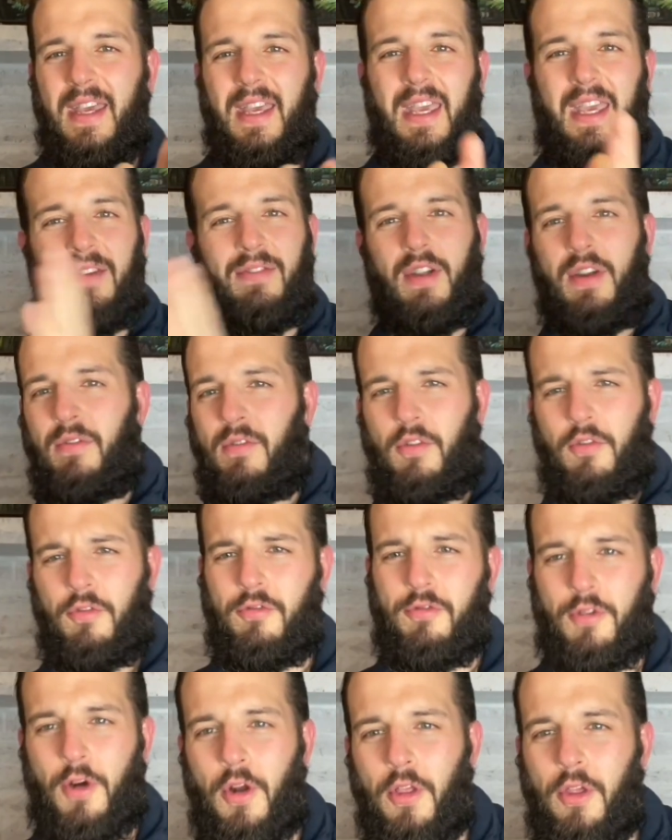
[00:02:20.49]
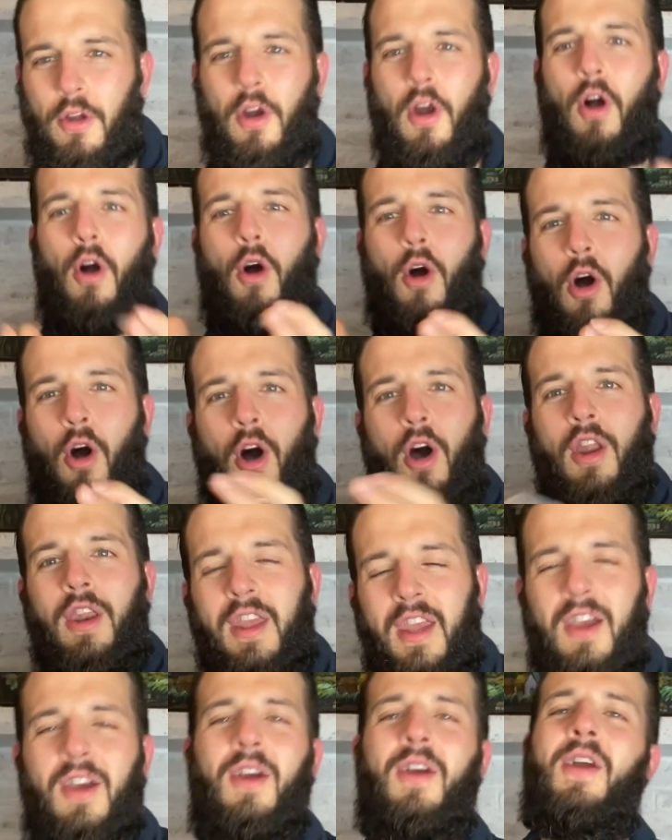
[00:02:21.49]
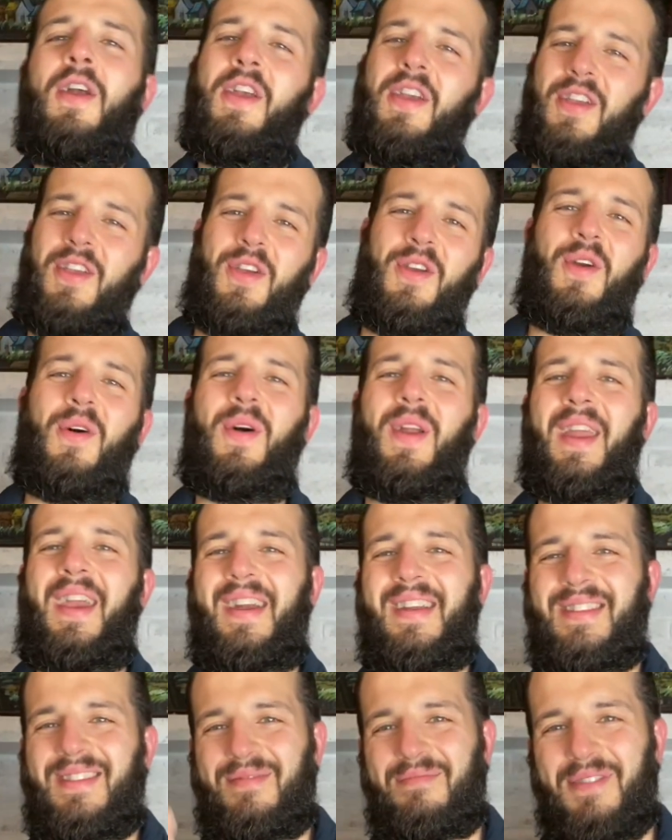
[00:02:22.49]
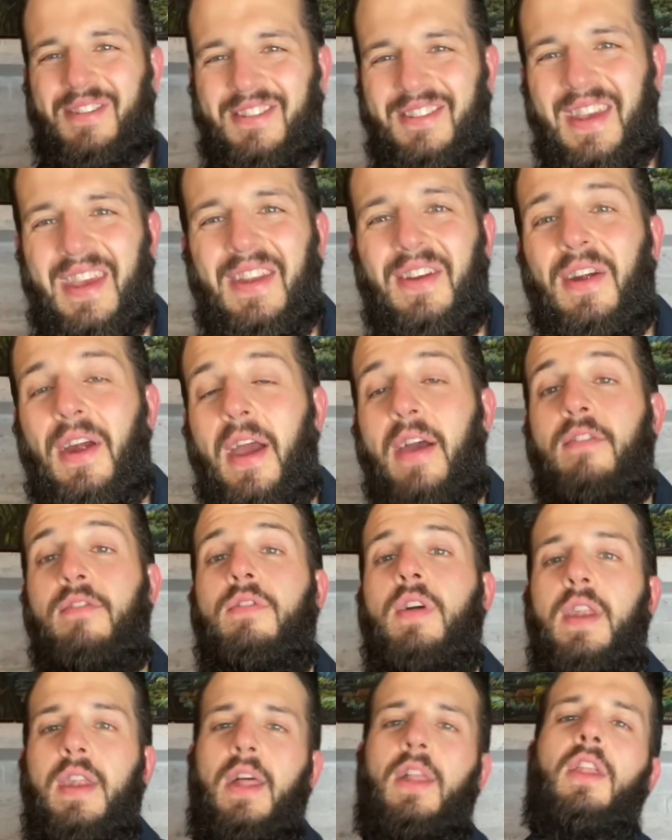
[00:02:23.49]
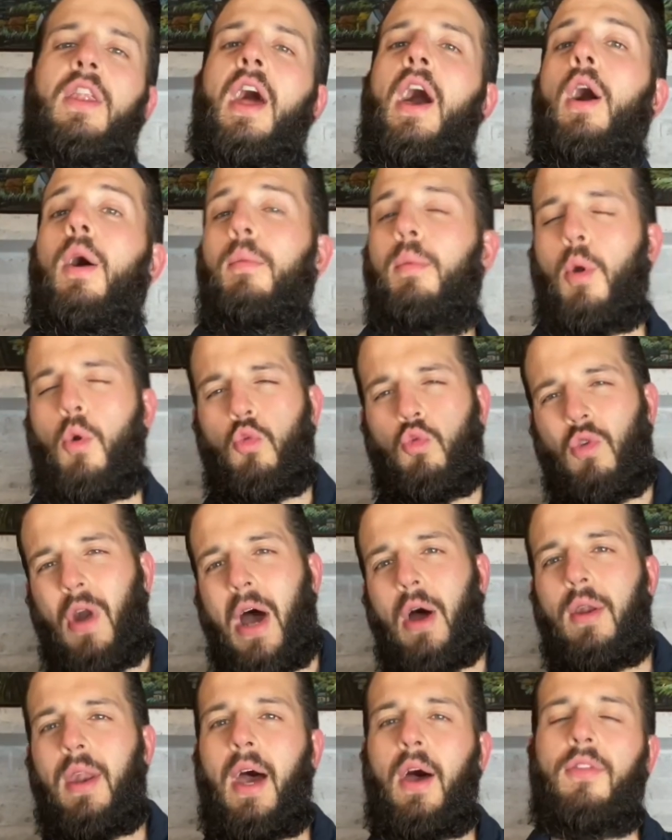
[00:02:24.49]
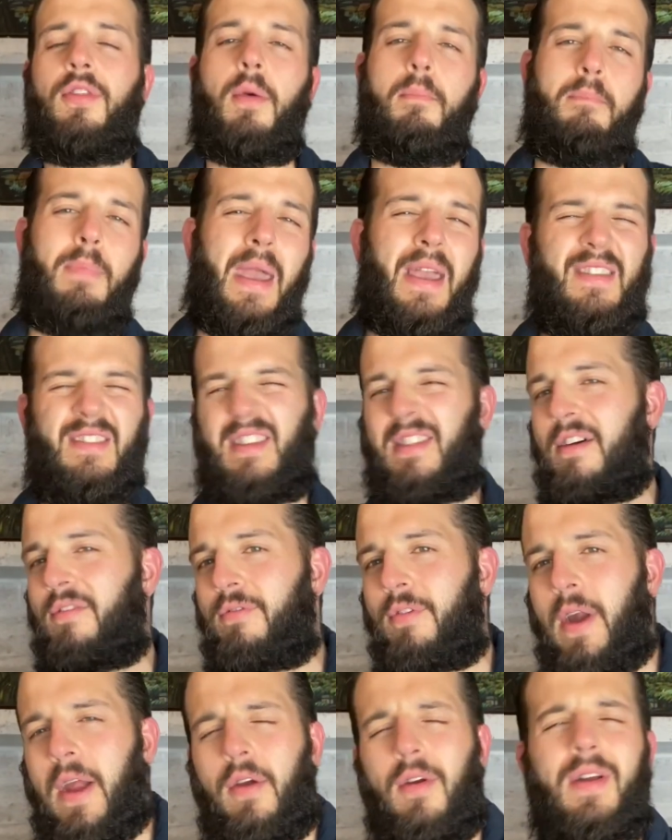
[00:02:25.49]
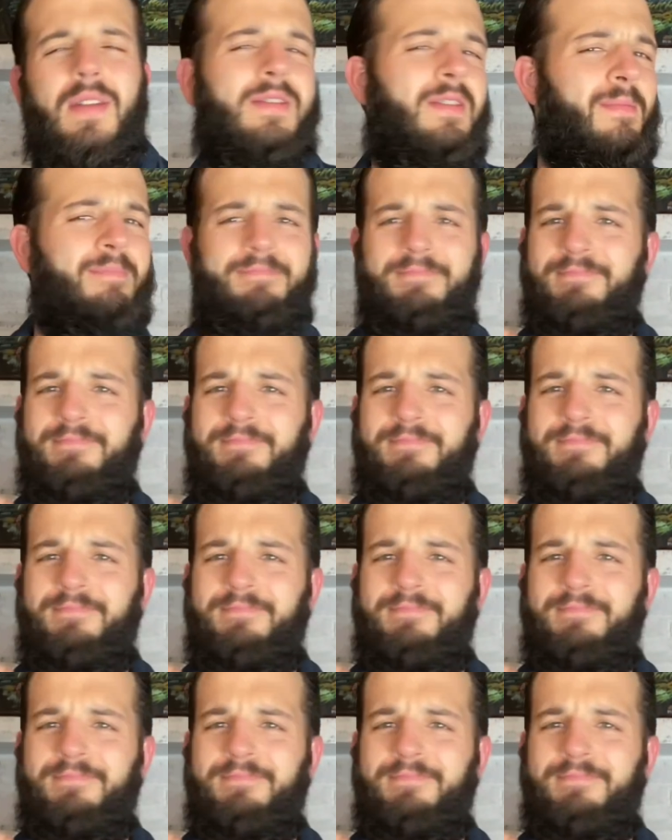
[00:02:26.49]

Even further on here, you're going to get some cedar and vanilla to help round out the base of the fragrance.